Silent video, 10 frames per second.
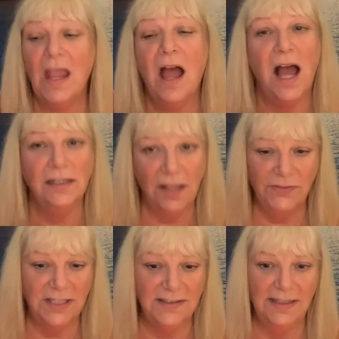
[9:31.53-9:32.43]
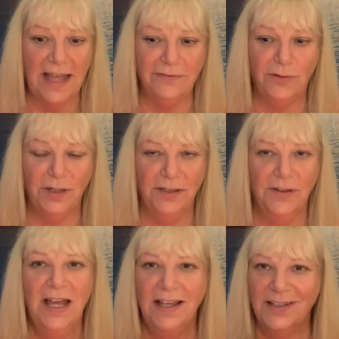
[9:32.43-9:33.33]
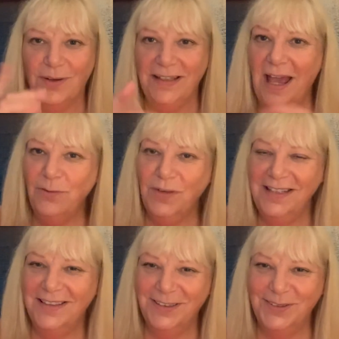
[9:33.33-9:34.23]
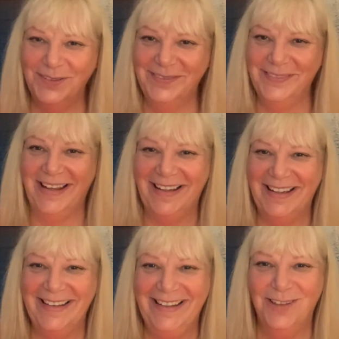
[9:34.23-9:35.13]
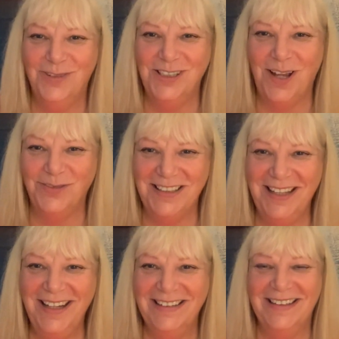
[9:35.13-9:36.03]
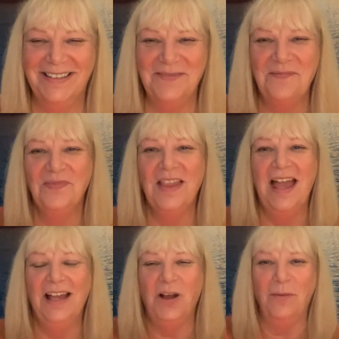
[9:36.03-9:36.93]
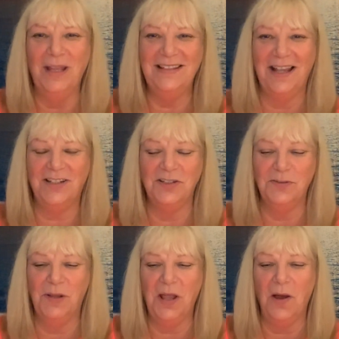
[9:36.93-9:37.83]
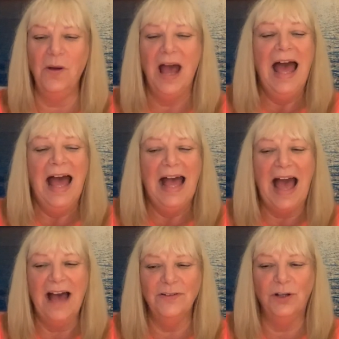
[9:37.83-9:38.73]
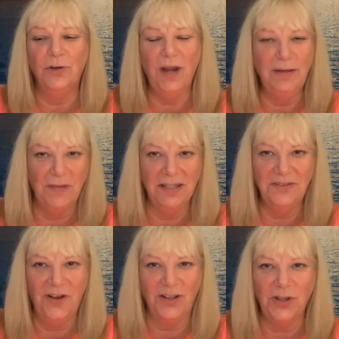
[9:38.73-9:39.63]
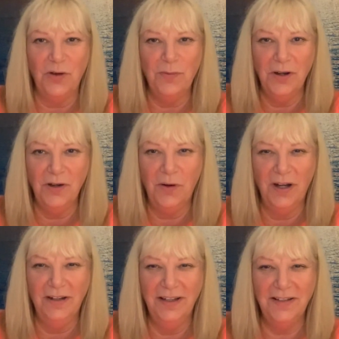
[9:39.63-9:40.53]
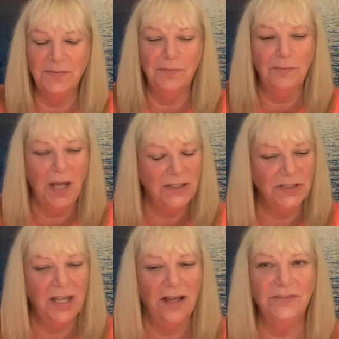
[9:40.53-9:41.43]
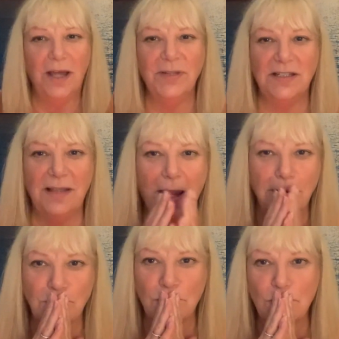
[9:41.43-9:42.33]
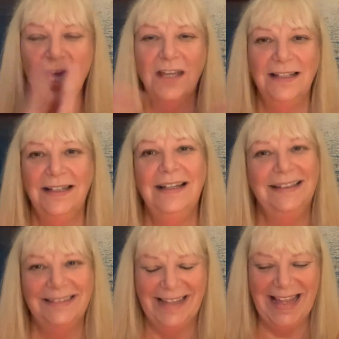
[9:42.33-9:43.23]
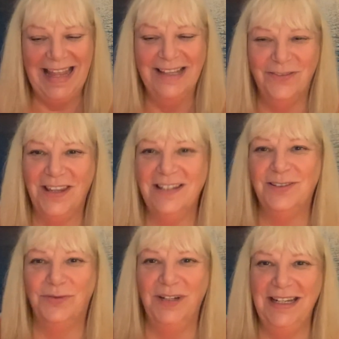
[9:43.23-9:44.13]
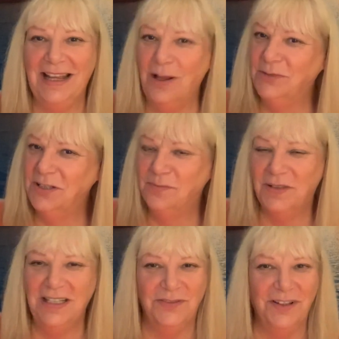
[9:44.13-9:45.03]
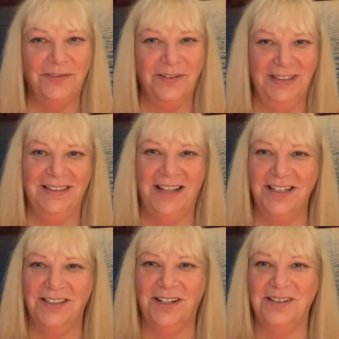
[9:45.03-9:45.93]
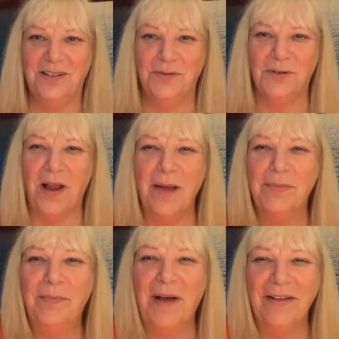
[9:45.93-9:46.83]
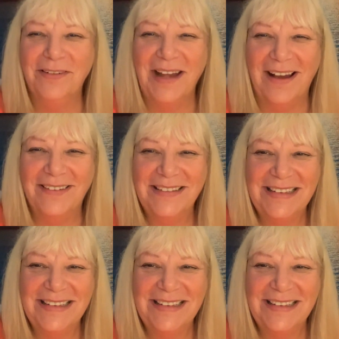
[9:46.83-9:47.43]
I love to see that for you. So I can't wait to hear what you have to say in the comment sections below. Have a great month of October, Aquarius. Much love. Namaste. And if this reading helped you, please feel free to like, share, and subscribe. But bye for now.